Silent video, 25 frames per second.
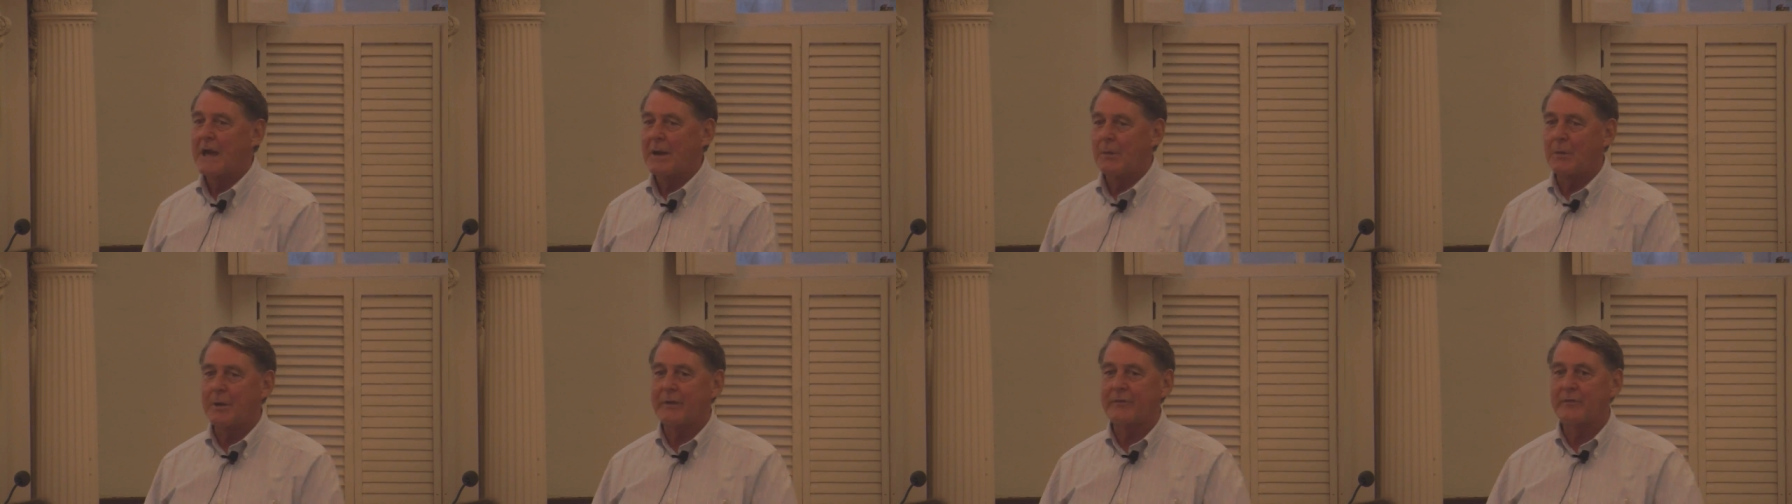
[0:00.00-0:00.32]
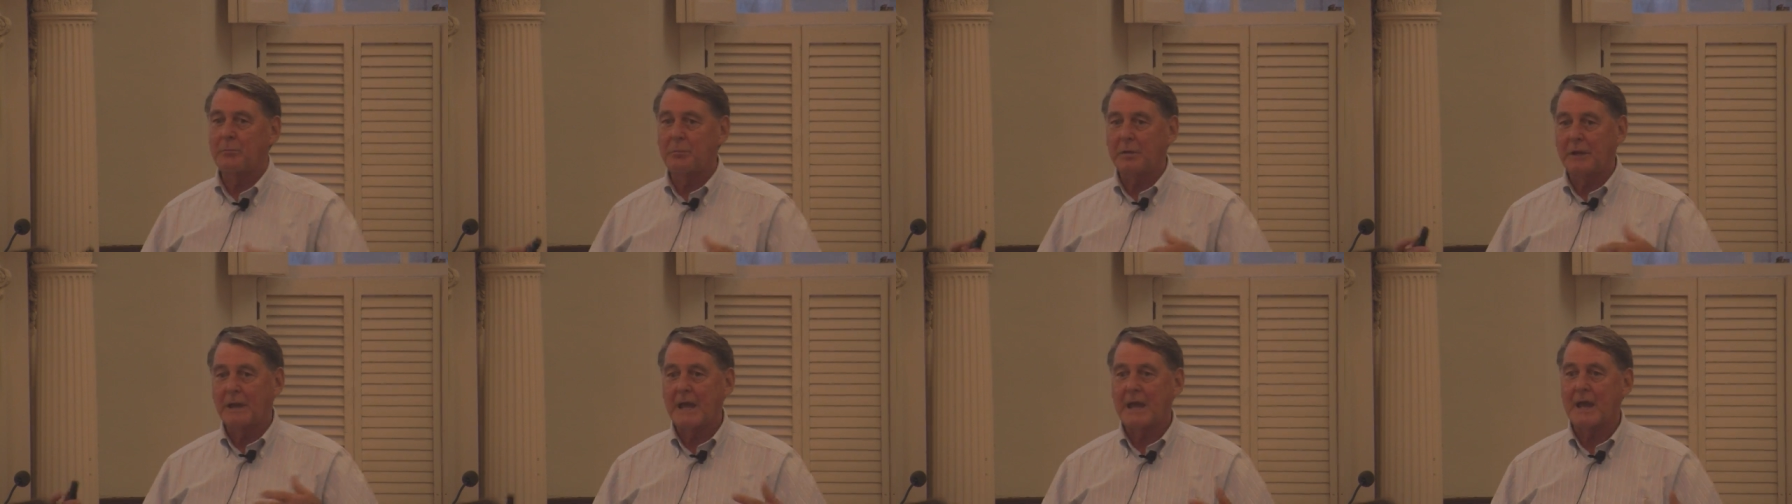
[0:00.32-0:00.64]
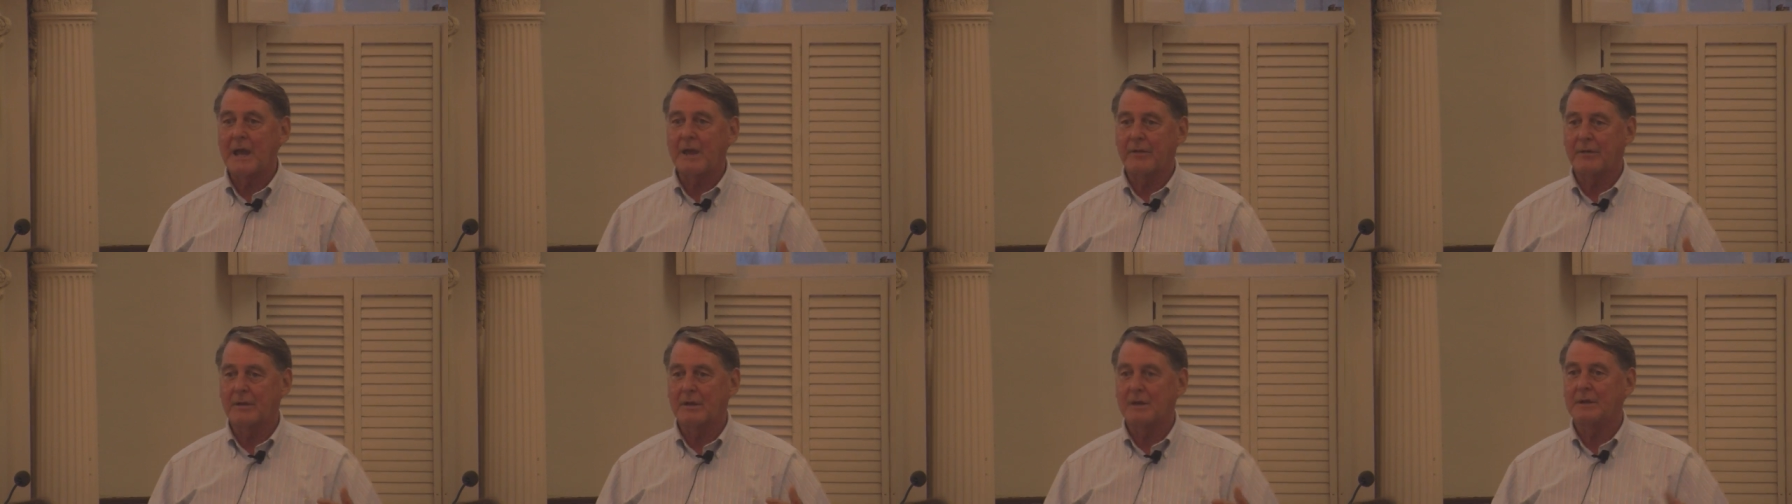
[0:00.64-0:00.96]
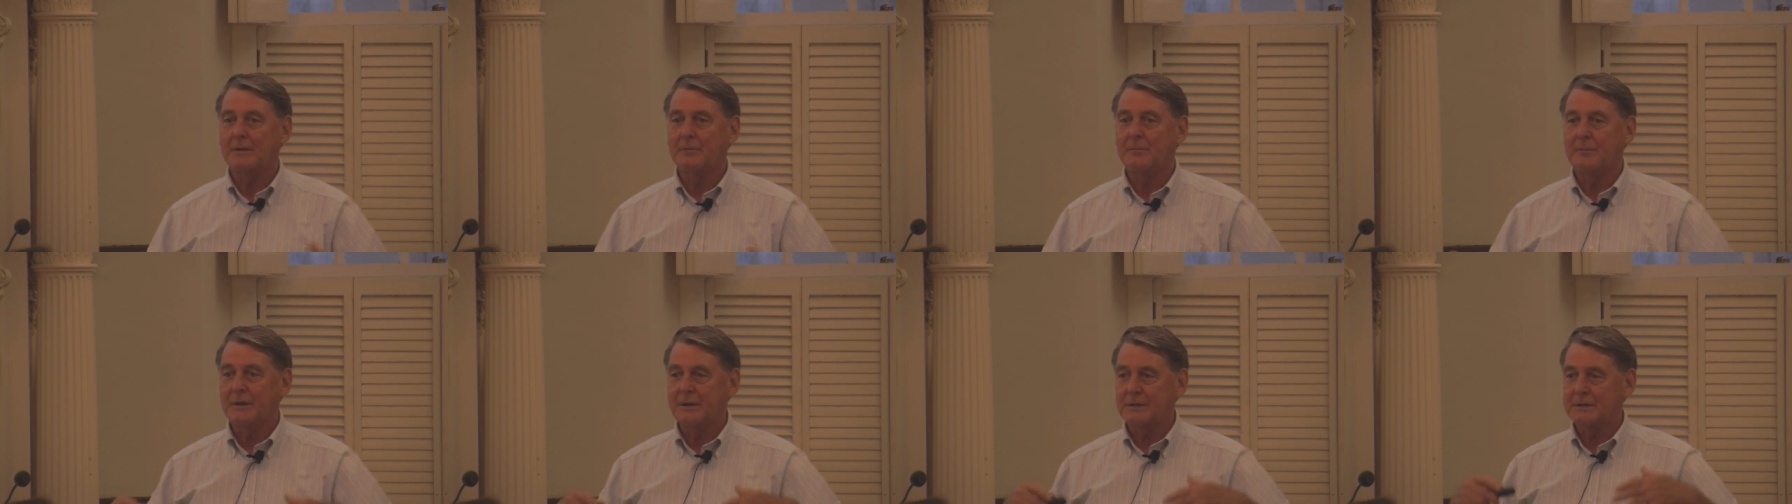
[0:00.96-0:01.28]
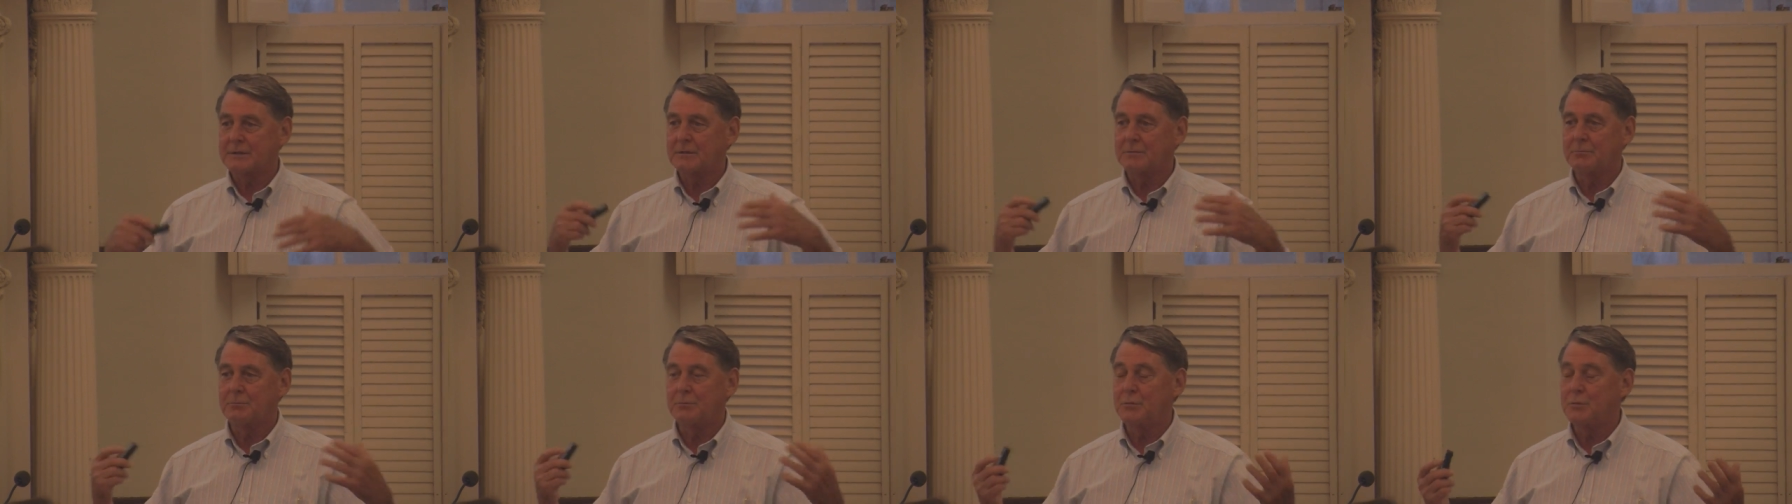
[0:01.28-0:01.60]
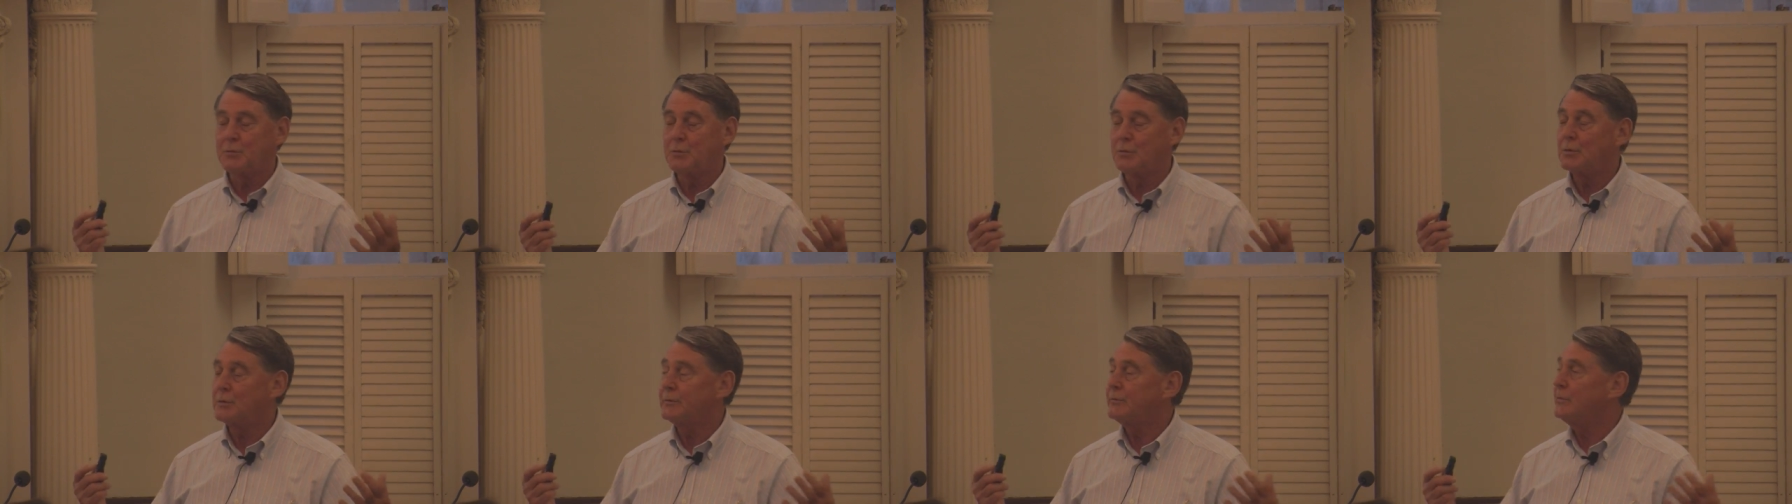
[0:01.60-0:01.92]
we have a play area, but it's a
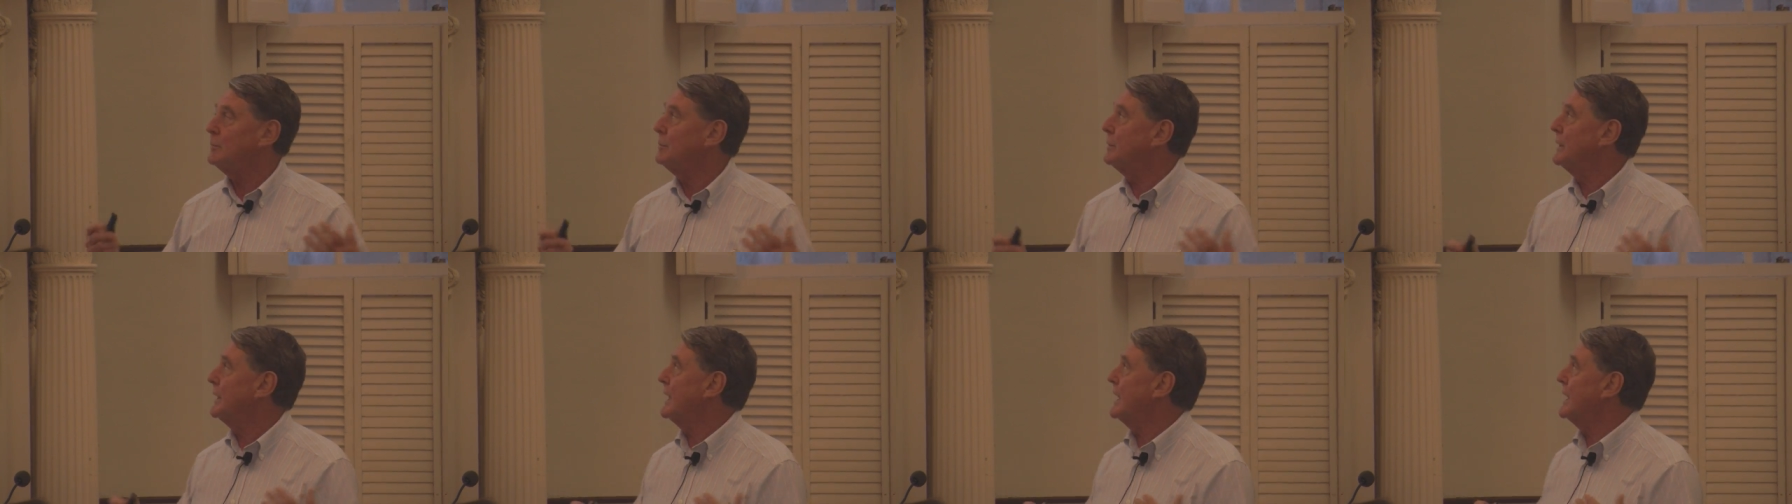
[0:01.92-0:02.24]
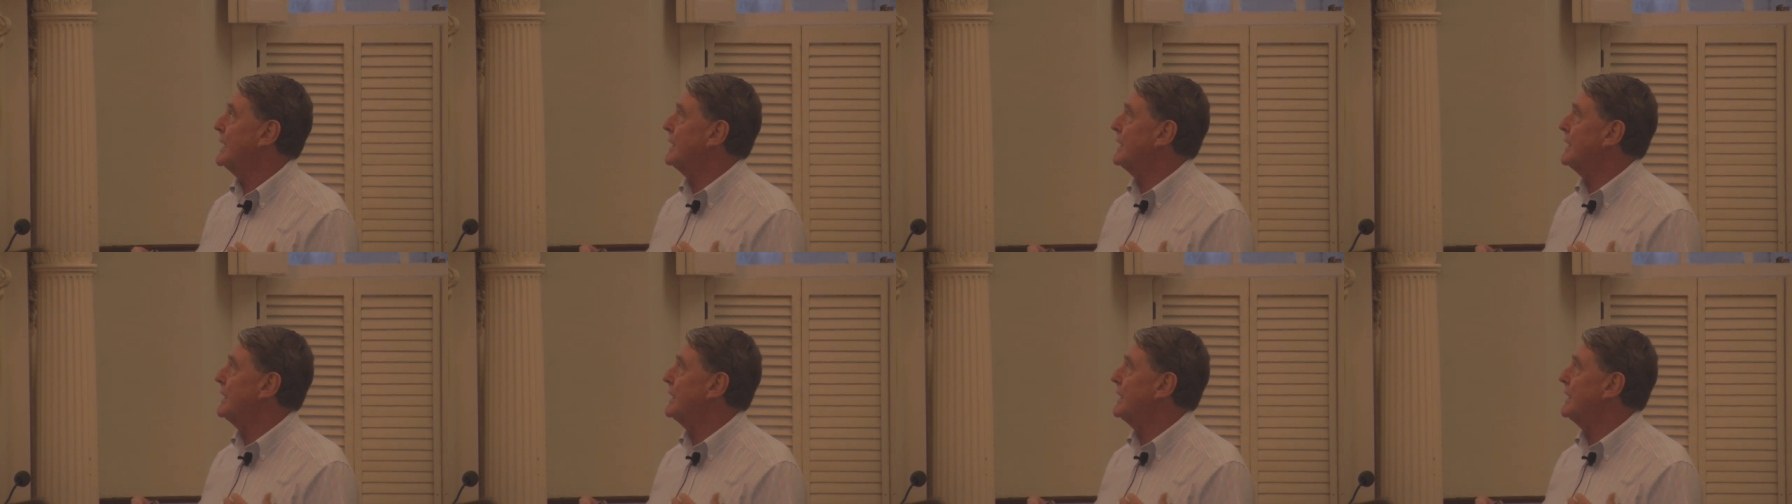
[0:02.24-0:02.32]
beautiful play